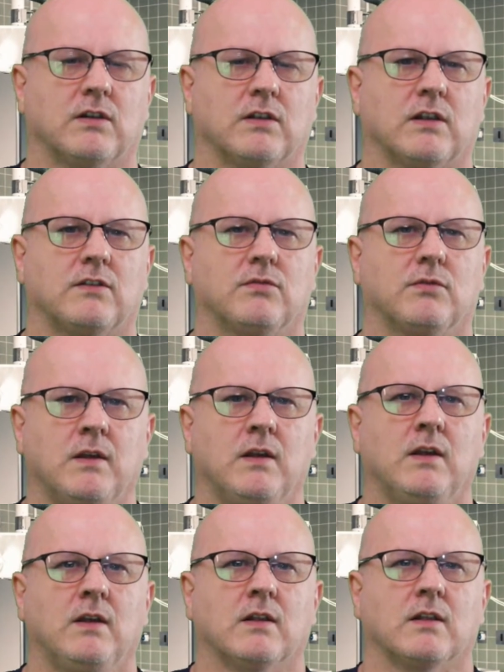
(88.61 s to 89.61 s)
in.
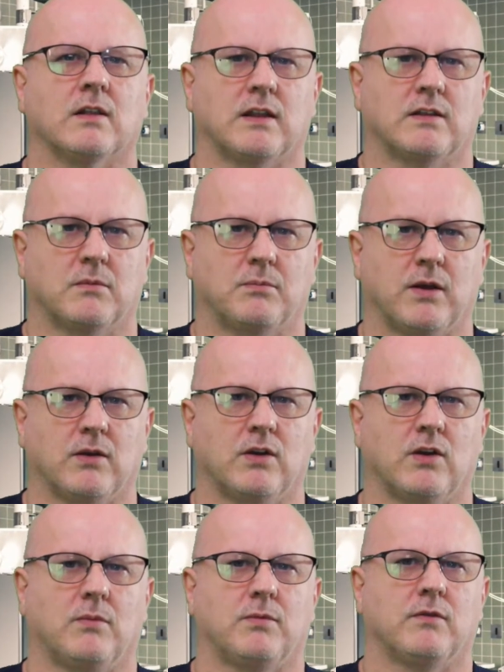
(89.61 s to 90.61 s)
Let the perioperative